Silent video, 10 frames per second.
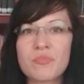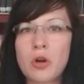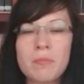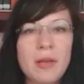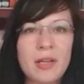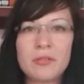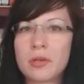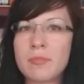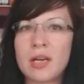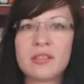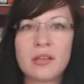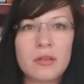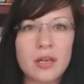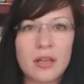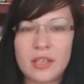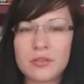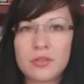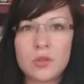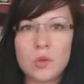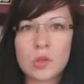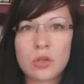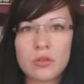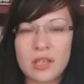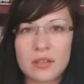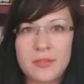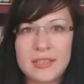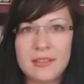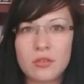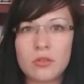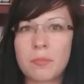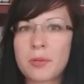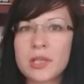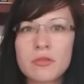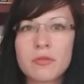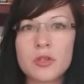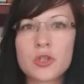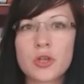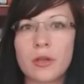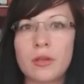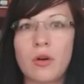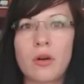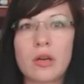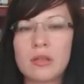complementary material that you could not fit into the print version or a